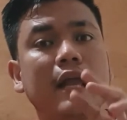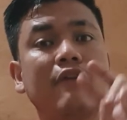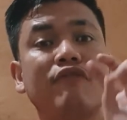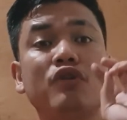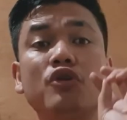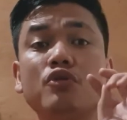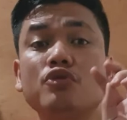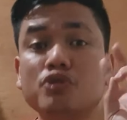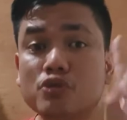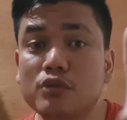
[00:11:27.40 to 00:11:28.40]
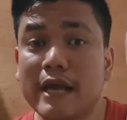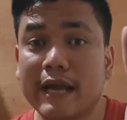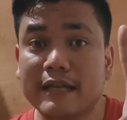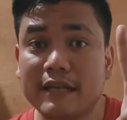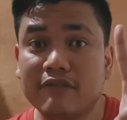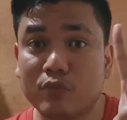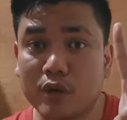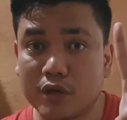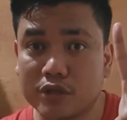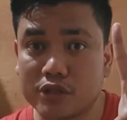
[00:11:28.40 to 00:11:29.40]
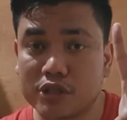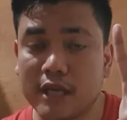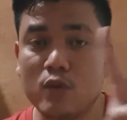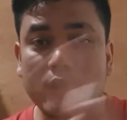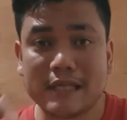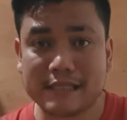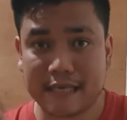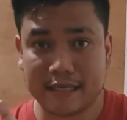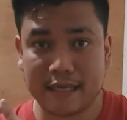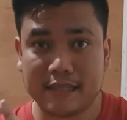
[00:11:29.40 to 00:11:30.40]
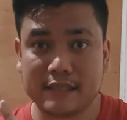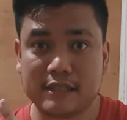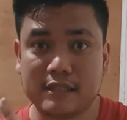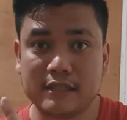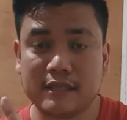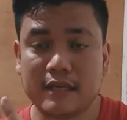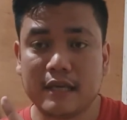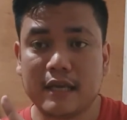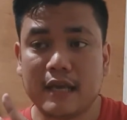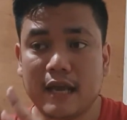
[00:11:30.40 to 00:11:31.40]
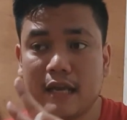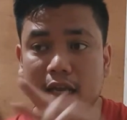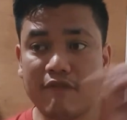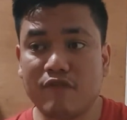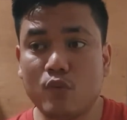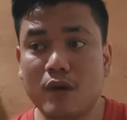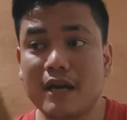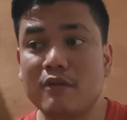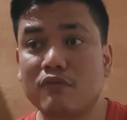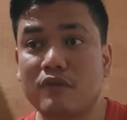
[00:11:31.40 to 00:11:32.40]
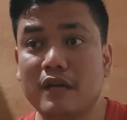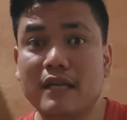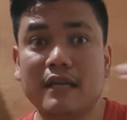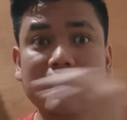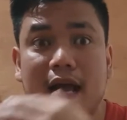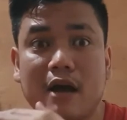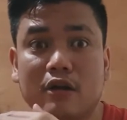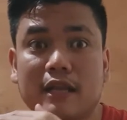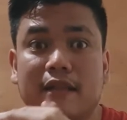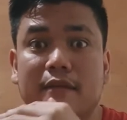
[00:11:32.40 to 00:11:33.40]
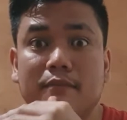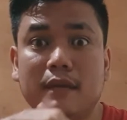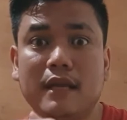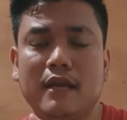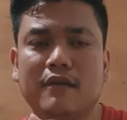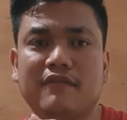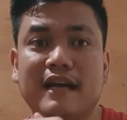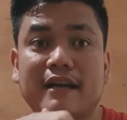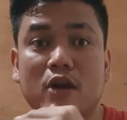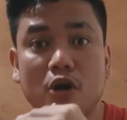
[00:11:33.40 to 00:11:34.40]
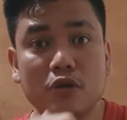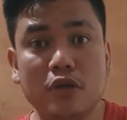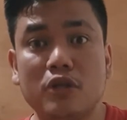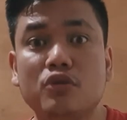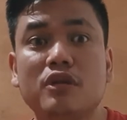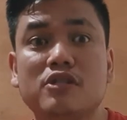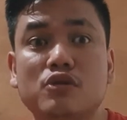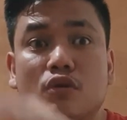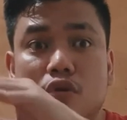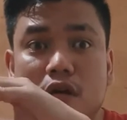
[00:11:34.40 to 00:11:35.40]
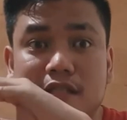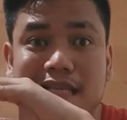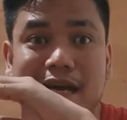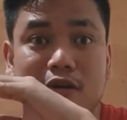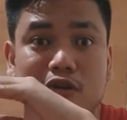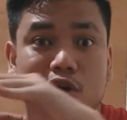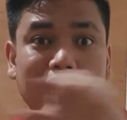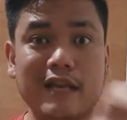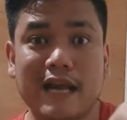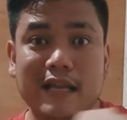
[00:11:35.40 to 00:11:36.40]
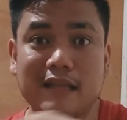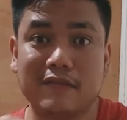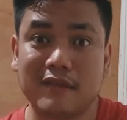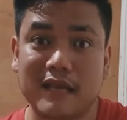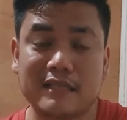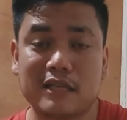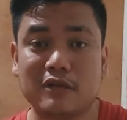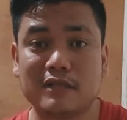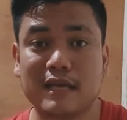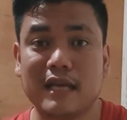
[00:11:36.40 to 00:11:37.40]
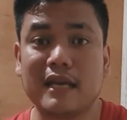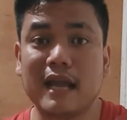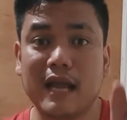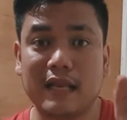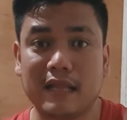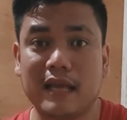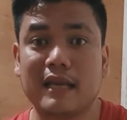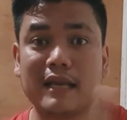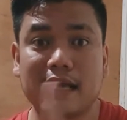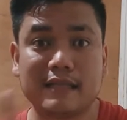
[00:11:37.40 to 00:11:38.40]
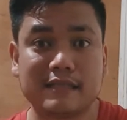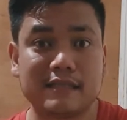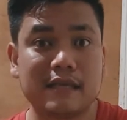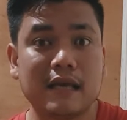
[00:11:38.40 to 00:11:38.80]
use two negative words in one sentence, and if you want to read it out, like the meaning of that, all you need to do is to cross out all negative things that you said, and then that's